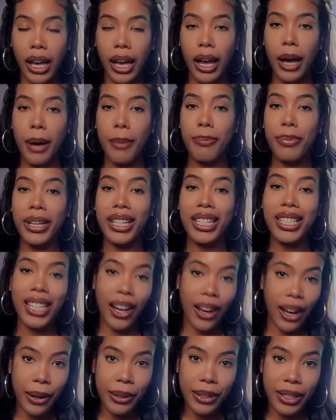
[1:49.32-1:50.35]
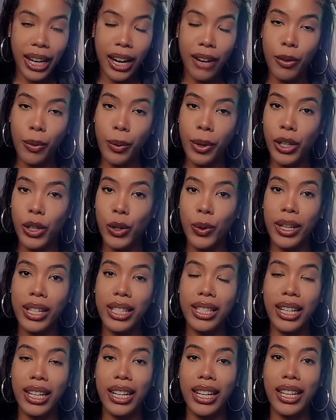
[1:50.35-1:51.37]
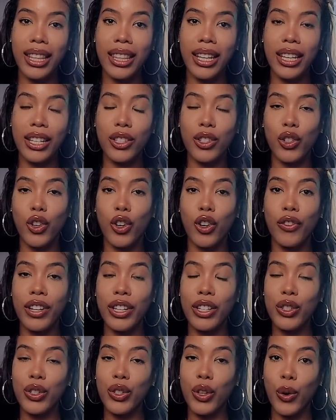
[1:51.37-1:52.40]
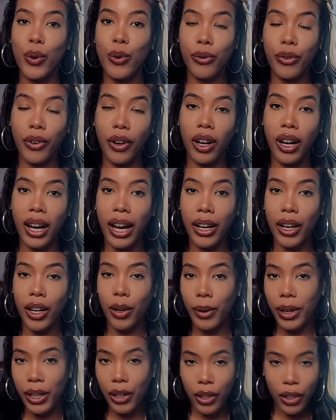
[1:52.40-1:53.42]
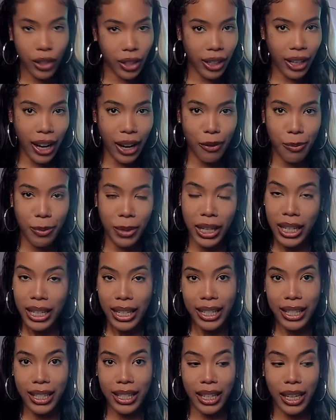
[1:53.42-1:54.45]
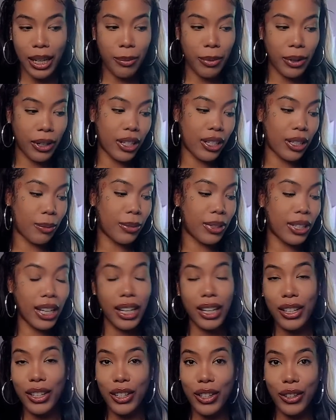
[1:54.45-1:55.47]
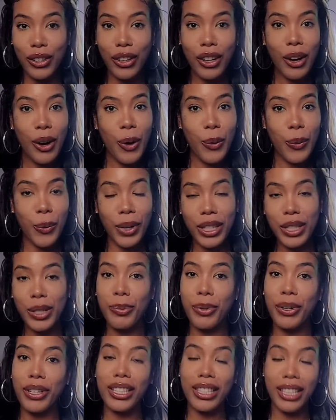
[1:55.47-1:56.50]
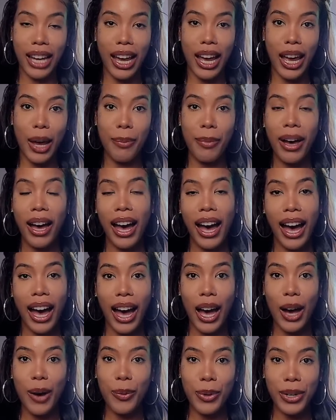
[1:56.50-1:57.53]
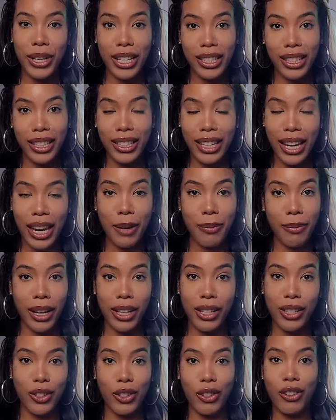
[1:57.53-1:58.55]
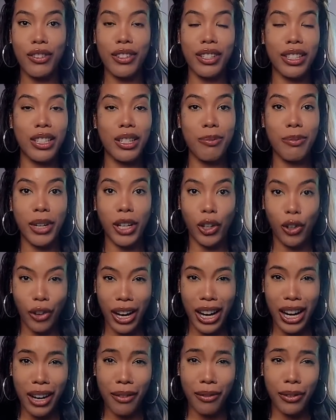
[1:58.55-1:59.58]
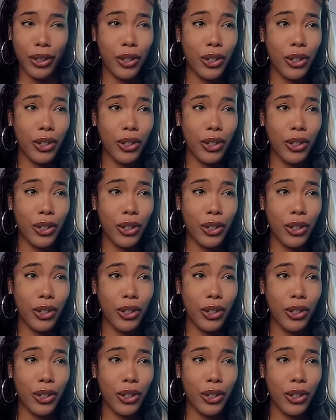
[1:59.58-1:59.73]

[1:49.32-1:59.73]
a big shout out to everyone who has sent in their story so far. I know it couldn't have been easy, because I'm telling you, once upon a time I wanted to take my story to my grave. You